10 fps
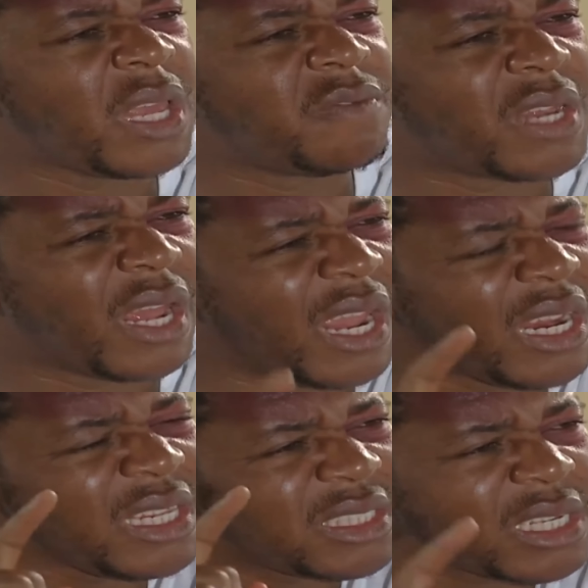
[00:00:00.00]
if there
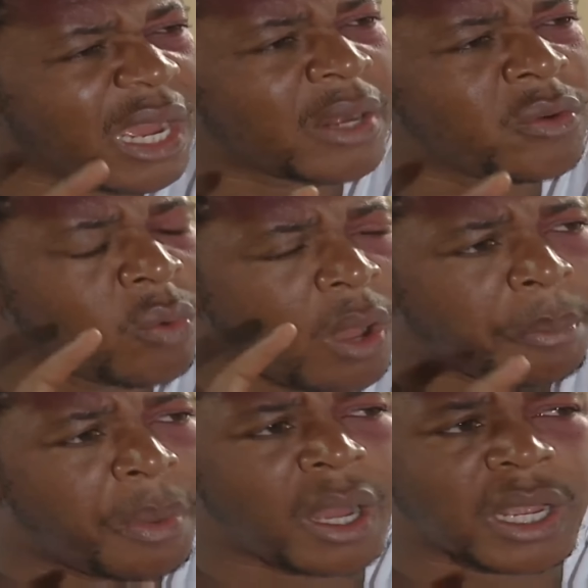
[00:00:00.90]
anything I know
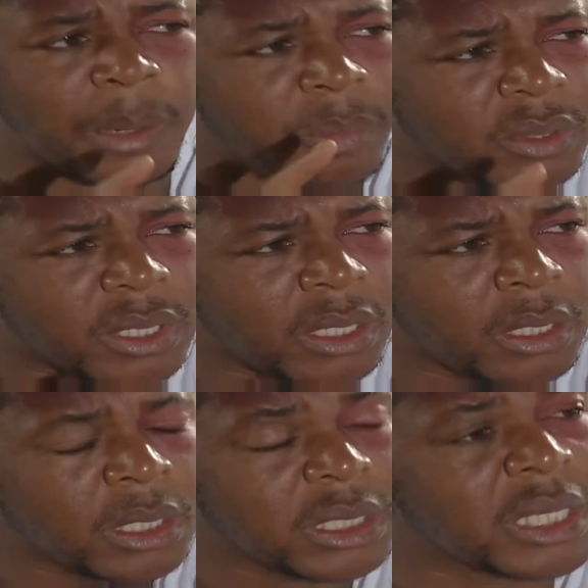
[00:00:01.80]
about Kabode,
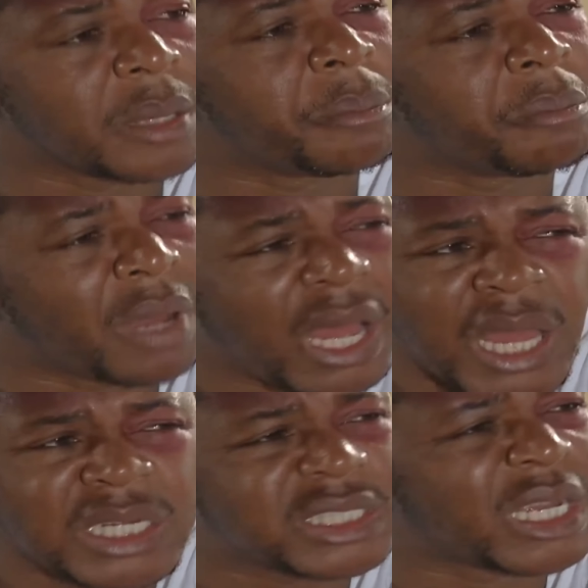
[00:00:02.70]
the
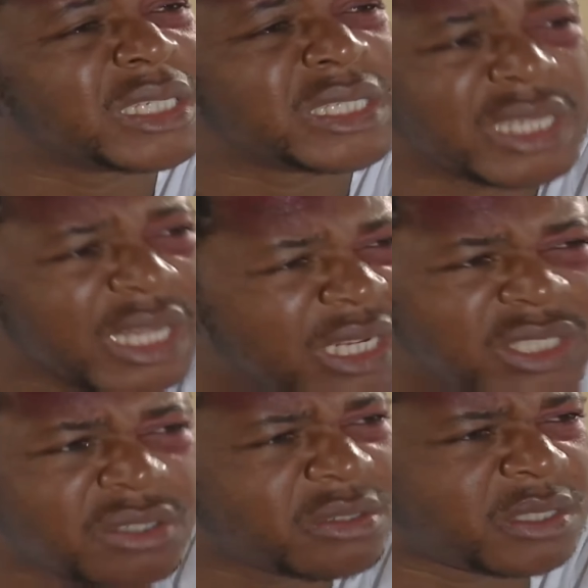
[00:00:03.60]
man is a
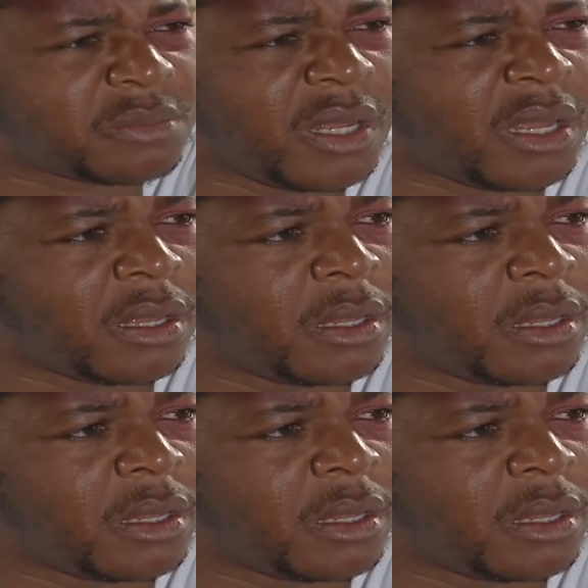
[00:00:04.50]
dangerous man.